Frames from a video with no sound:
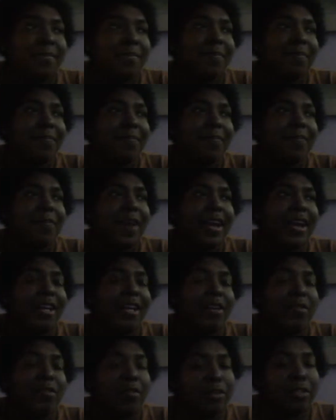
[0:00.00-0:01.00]
fighting with his
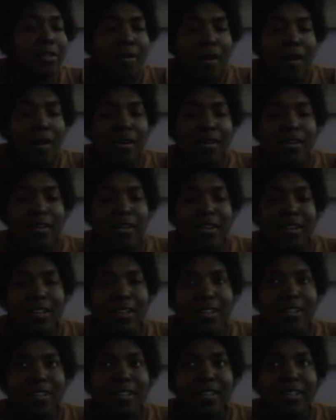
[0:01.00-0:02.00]
partner,
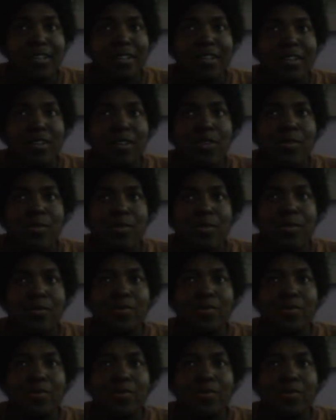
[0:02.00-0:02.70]
who